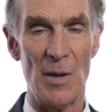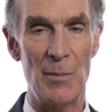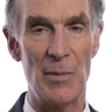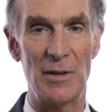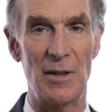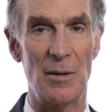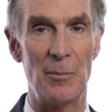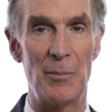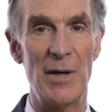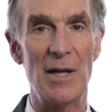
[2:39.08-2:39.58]

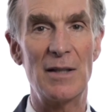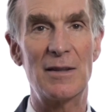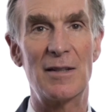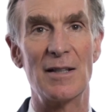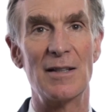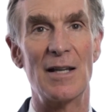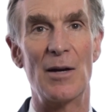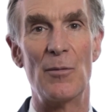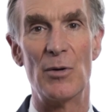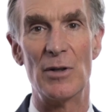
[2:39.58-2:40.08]
But the big
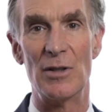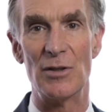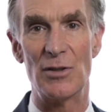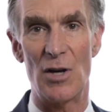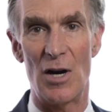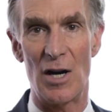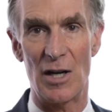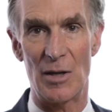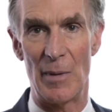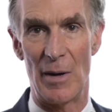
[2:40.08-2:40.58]
thing they wouldn't
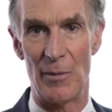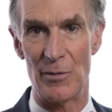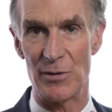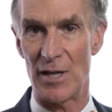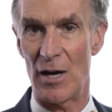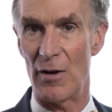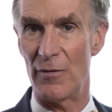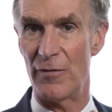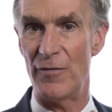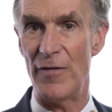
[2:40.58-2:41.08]
talk about
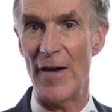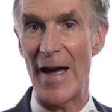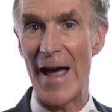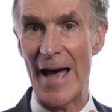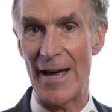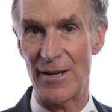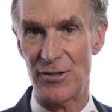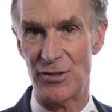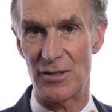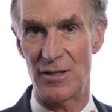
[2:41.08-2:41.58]
was how
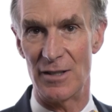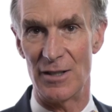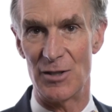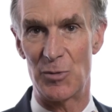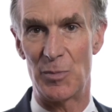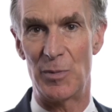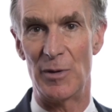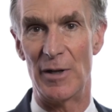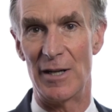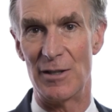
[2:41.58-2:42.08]
fast
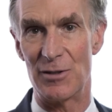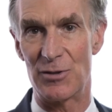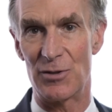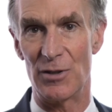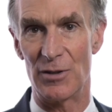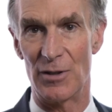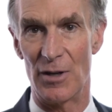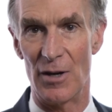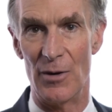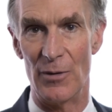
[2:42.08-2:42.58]
these planes
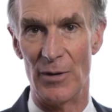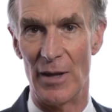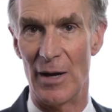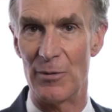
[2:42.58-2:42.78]
could go.